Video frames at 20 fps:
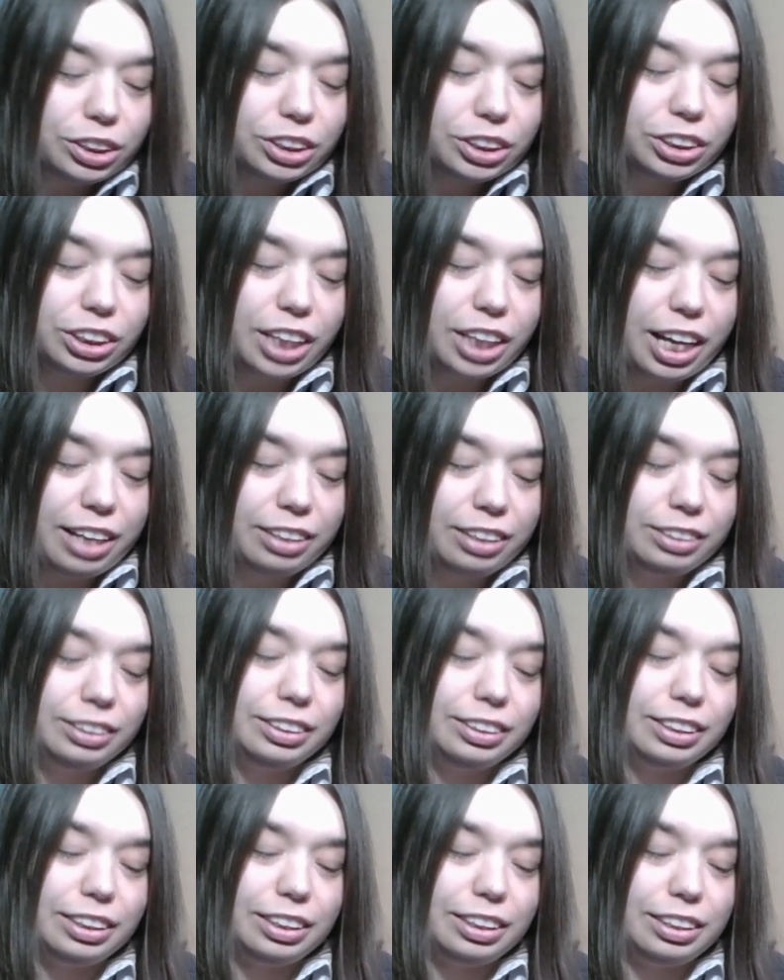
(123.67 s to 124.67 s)
your
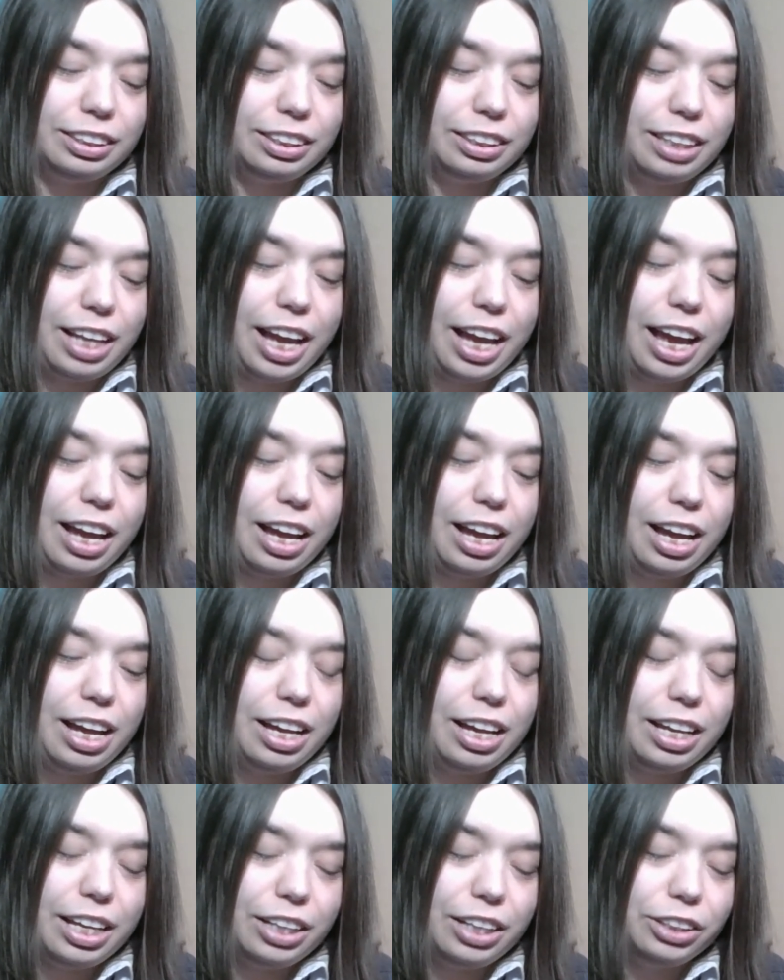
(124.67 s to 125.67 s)
child's
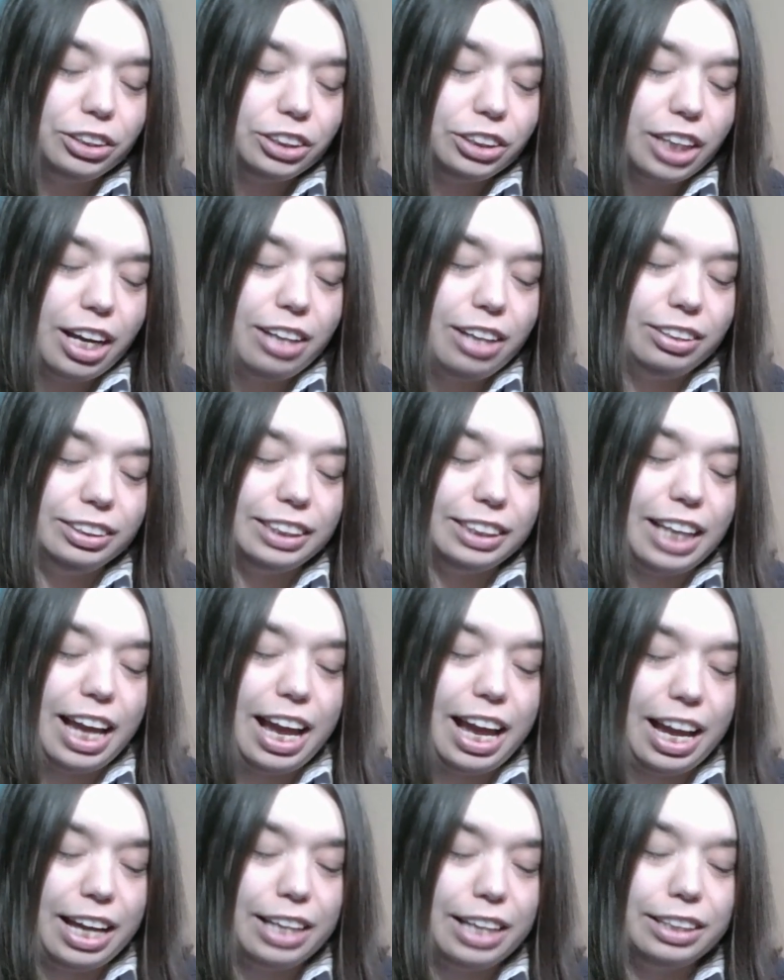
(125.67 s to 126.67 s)
inner child's
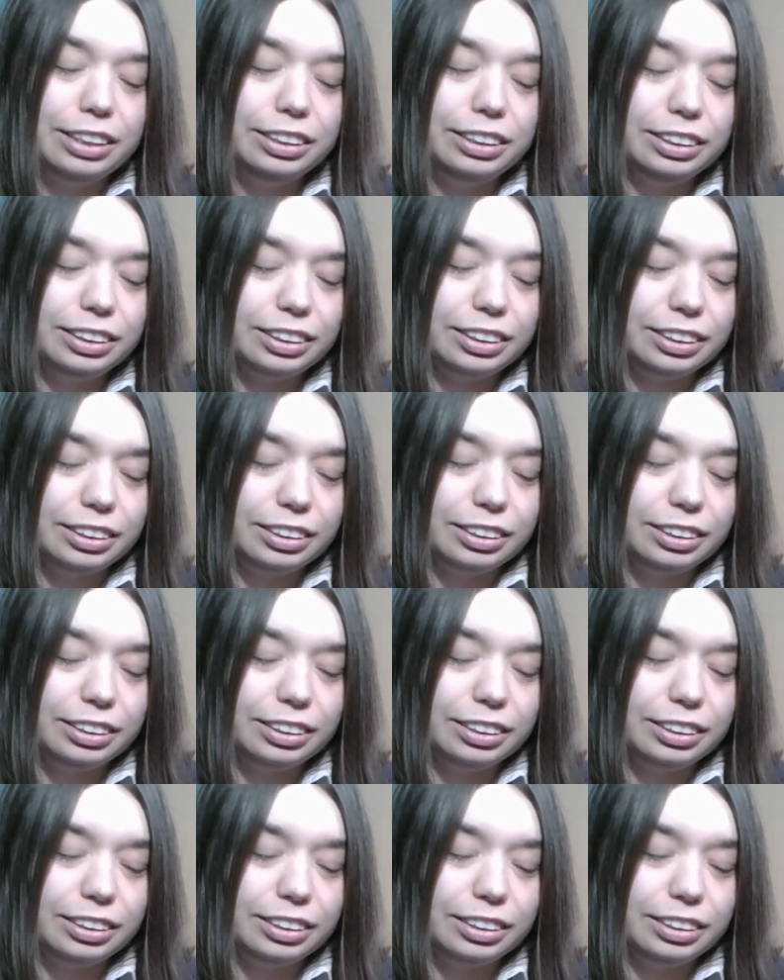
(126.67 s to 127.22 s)
hand